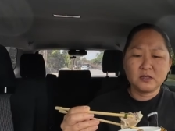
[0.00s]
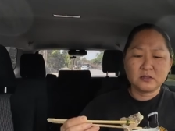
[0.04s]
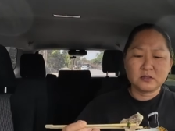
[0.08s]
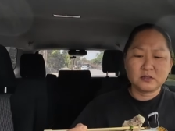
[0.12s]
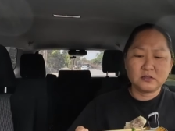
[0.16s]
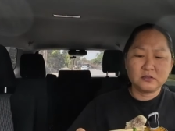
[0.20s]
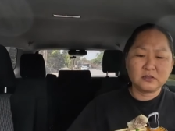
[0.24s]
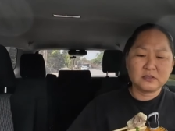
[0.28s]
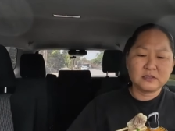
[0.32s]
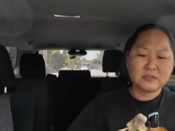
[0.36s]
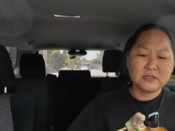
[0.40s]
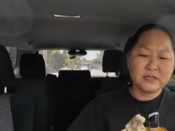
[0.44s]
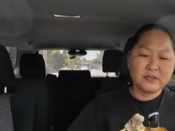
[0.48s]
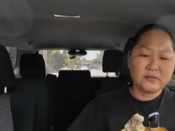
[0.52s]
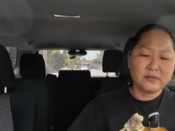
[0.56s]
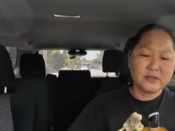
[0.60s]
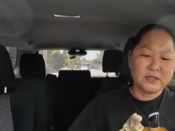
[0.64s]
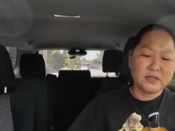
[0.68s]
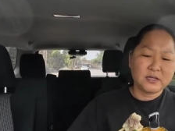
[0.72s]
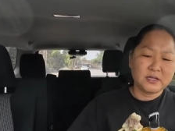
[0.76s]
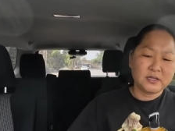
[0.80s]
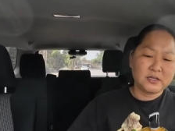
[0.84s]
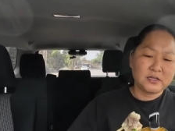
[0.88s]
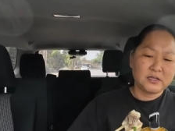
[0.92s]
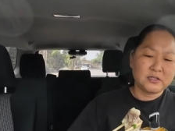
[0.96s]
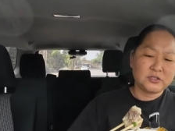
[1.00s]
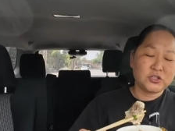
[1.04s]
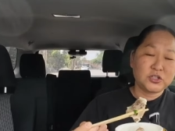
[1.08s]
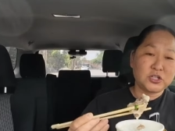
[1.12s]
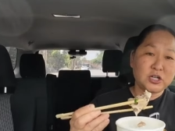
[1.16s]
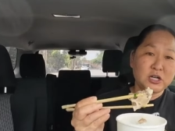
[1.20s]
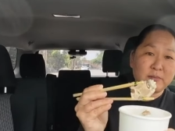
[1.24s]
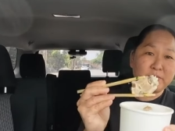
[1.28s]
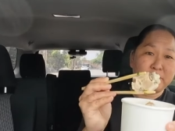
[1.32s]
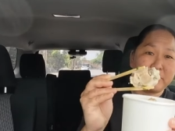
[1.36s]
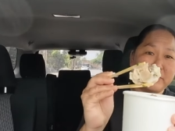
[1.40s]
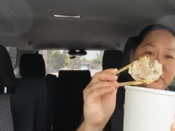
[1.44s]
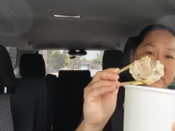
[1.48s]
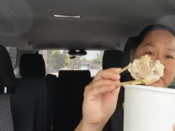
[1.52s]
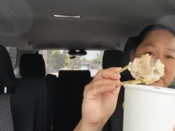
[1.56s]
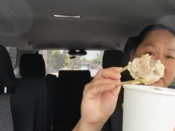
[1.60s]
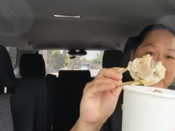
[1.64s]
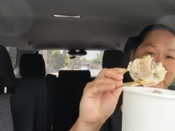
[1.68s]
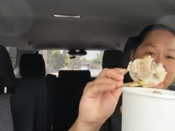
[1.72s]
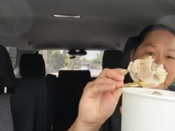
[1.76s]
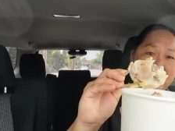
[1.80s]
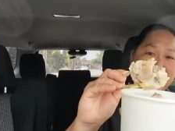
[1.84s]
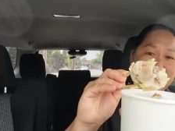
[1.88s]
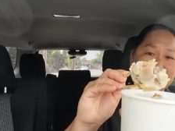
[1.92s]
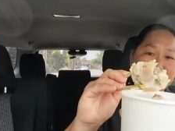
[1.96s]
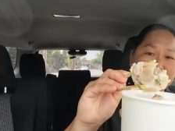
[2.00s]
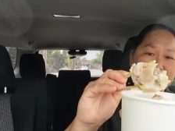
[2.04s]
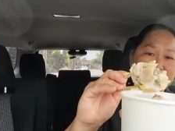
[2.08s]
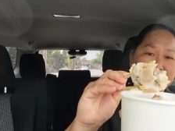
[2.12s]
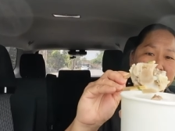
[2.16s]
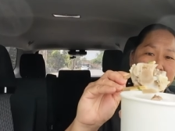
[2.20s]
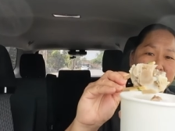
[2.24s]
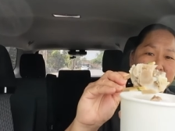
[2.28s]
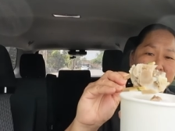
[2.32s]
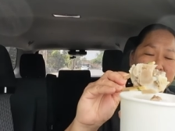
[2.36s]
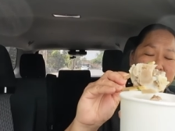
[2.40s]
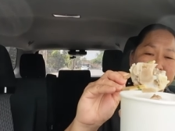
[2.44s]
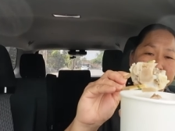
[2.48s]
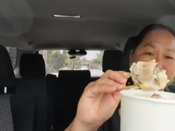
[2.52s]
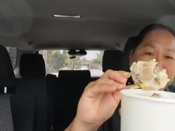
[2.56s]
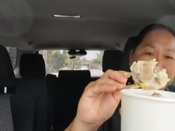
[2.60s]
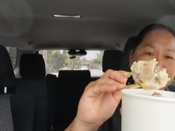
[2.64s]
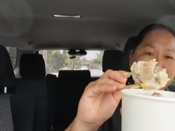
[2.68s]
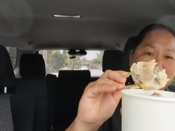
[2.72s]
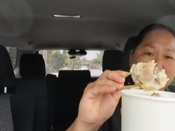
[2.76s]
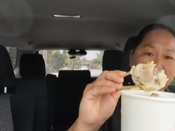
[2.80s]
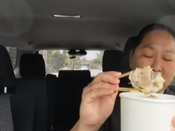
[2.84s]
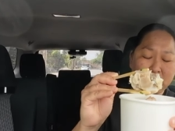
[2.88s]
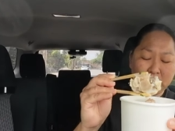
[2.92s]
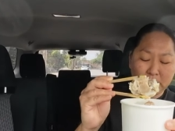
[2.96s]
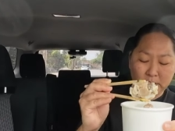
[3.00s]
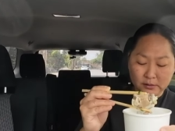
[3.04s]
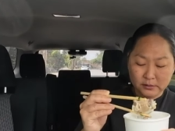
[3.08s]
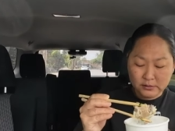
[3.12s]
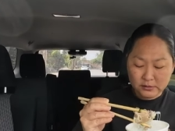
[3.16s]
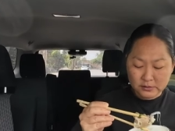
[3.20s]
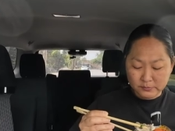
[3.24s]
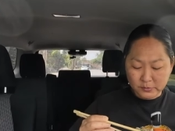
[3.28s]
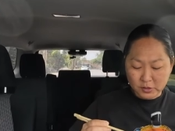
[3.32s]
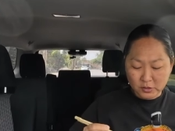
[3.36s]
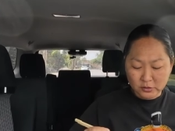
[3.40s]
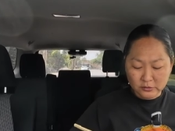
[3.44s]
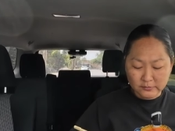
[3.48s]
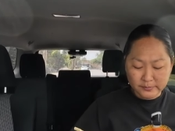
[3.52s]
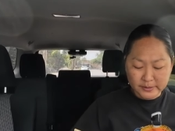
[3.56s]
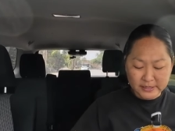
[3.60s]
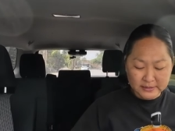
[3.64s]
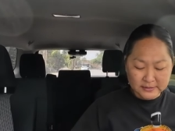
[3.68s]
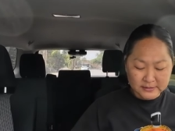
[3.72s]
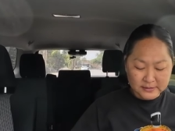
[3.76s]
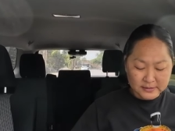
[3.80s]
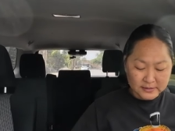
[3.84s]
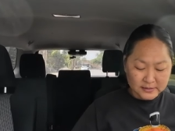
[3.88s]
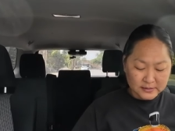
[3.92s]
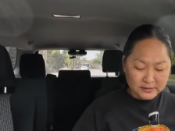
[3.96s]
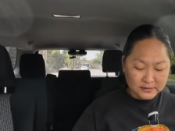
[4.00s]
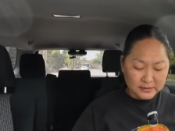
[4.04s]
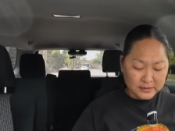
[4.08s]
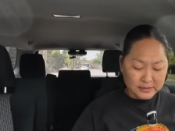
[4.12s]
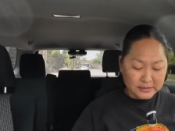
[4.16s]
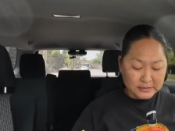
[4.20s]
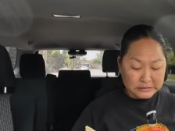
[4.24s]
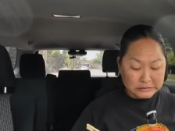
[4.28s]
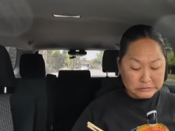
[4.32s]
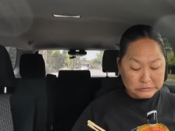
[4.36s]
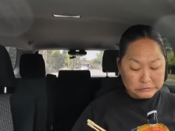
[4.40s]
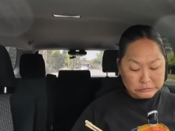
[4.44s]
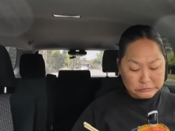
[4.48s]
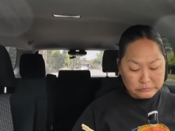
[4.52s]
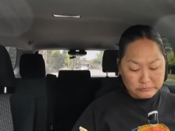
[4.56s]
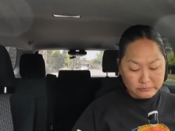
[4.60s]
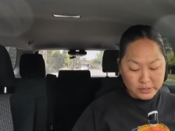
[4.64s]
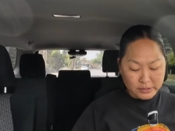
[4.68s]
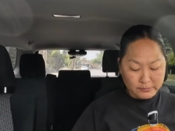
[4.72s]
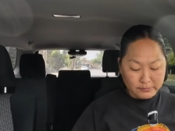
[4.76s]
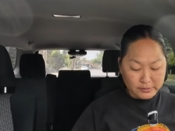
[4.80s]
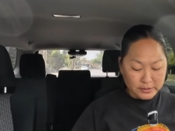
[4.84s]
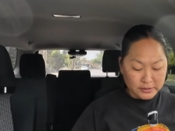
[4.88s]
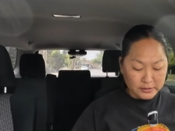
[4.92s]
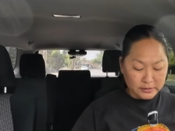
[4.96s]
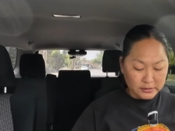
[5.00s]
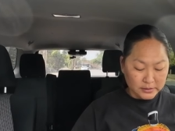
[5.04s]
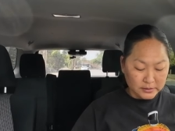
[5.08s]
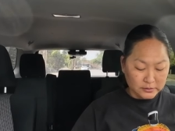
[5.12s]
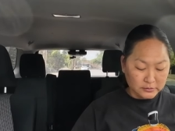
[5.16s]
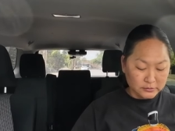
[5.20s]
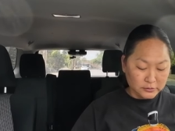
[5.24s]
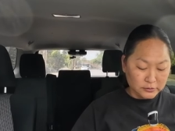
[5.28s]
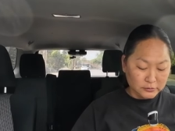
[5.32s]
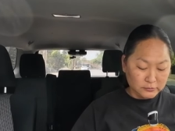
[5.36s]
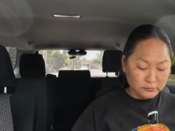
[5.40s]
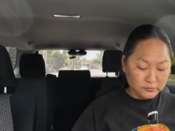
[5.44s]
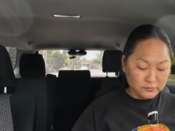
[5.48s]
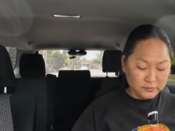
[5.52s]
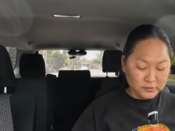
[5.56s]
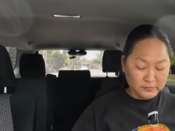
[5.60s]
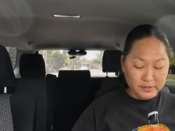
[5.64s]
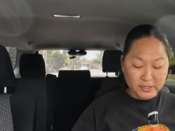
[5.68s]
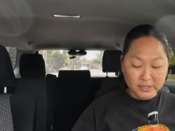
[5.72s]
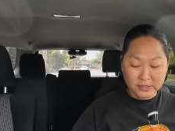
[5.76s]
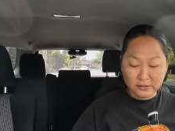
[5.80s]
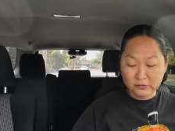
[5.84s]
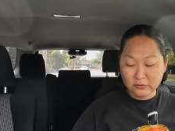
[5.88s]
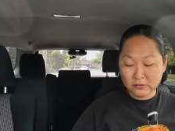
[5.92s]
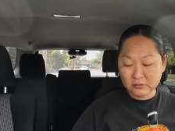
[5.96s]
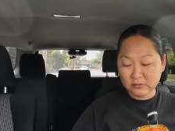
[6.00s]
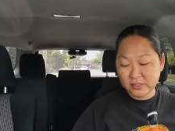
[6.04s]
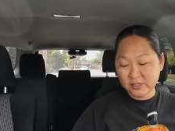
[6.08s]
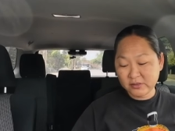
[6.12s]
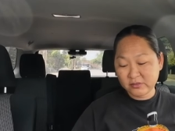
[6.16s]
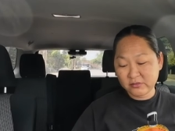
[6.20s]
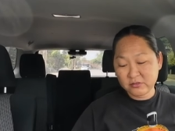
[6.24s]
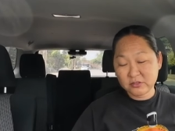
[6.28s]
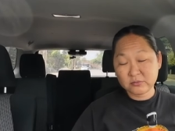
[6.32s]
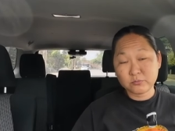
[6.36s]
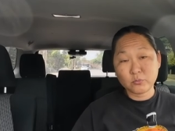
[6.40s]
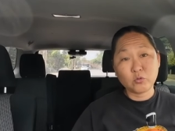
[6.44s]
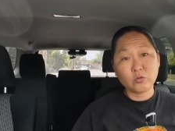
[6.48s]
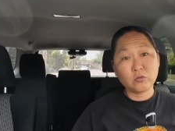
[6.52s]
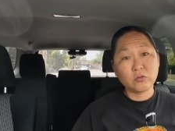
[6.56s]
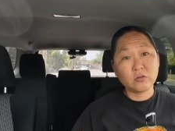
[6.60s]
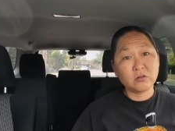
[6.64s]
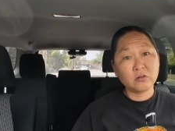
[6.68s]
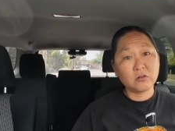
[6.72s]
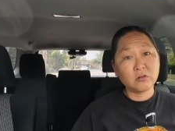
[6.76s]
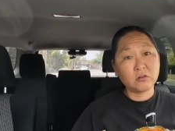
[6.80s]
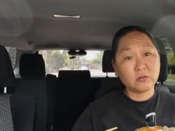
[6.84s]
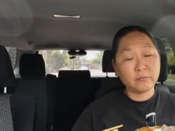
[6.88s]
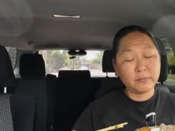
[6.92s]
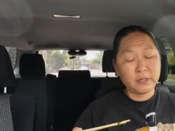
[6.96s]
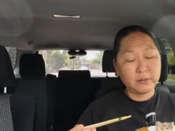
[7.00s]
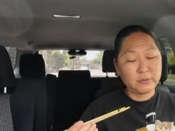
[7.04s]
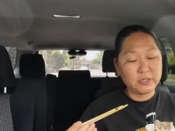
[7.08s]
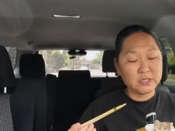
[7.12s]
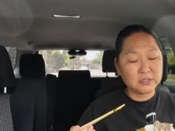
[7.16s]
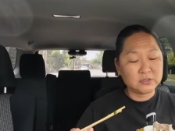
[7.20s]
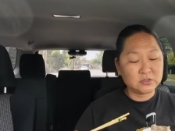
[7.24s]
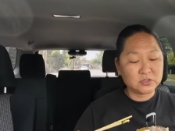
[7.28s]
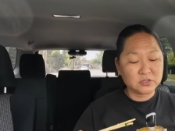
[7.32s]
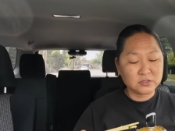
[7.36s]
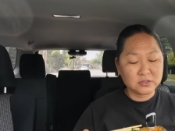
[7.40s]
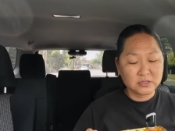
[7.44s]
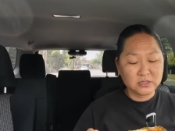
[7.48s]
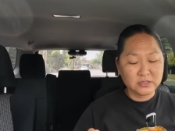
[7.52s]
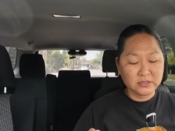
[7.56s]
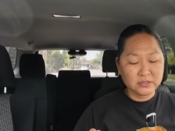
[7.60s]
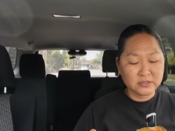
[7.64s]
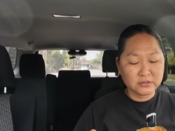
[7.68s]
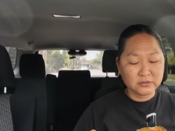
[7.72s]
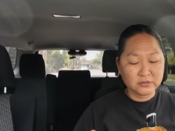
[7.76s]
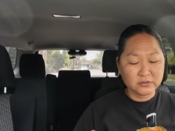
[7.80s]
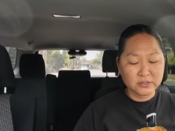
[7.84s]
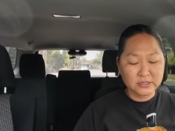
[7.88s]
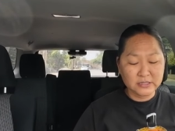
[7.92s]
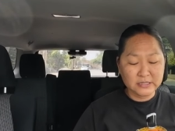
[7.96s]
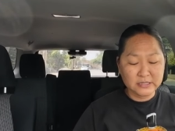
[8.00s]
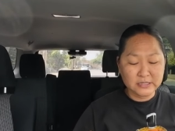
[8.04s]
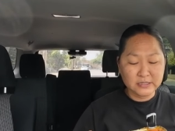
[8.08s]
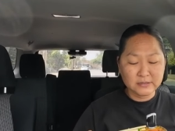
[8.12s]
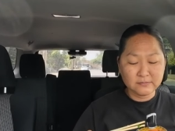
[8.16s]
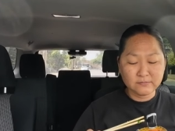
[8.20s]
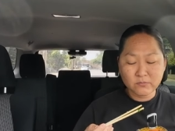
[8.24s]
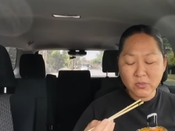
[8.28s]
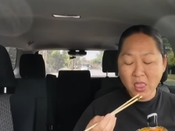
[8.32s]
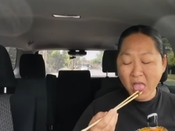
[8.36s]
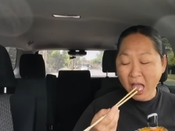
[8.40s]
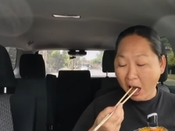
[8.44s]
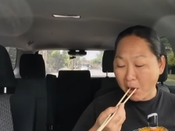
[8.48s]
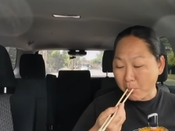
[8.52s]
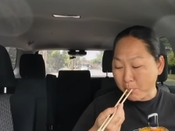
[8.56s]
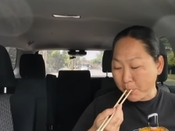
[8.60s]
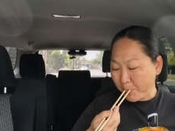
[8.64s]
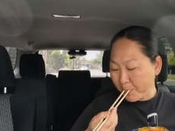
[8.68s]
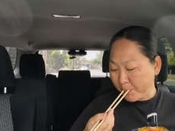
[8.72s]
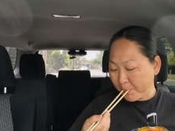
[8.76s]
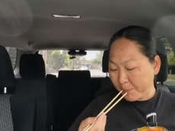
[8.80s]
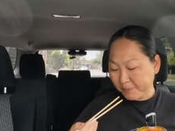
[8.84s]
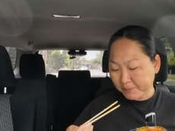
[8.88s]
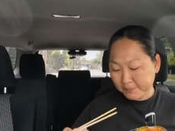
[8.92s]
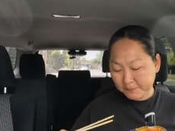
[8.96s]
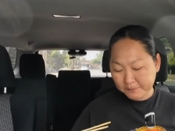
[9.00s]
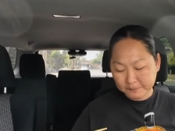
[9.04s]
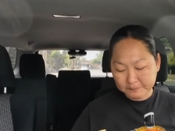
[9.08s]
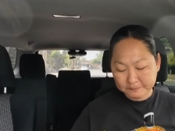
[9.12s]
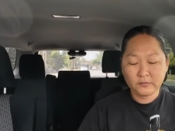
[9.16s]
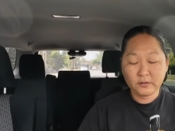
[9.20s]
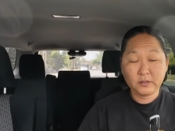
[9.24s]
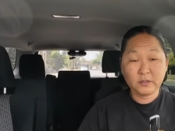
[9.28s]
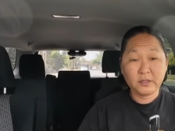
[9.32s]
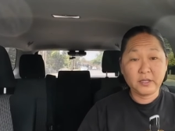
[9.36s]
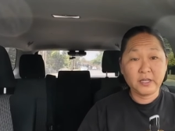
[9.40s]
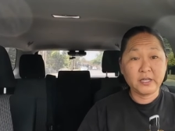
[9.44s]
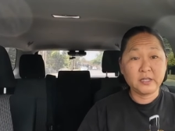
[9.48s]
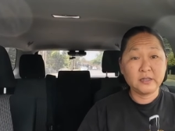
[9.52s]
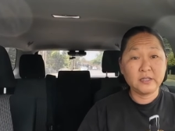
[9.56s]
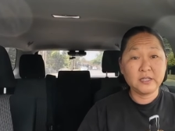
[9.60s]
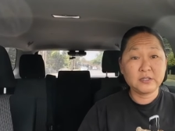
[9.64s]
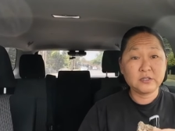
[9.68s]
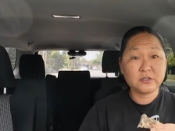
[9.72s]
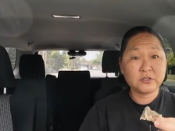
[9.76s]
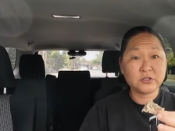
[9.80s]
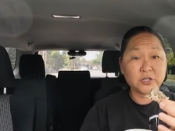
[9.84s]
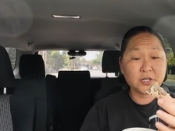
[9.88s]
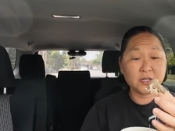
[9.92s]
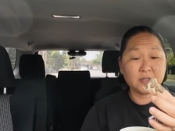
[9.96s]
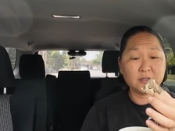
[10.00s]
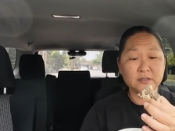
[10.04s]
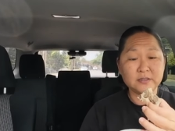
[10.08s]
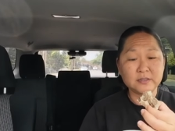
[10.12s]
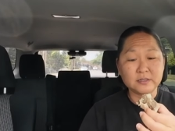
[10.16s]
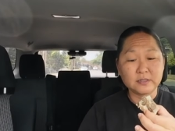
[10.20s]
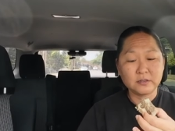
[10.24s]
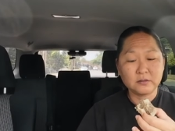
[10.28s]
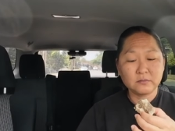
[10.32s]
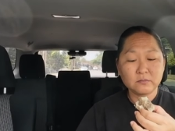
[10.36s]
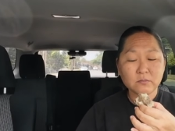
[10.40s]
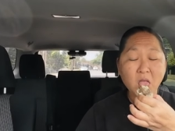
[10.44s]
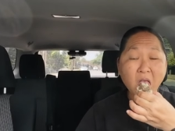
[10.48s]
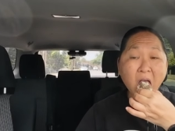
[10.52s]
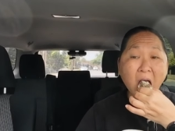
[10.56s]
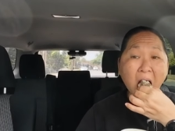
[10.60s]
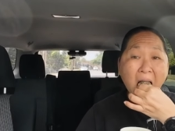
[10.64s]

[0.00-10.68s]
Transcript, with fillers: So it looks like they kind of chop the oxtail in smaller pieces. I guess maybe, I don't know, to make it look like there's more, or maybe it's just easier to eat. Okay, let's try this out.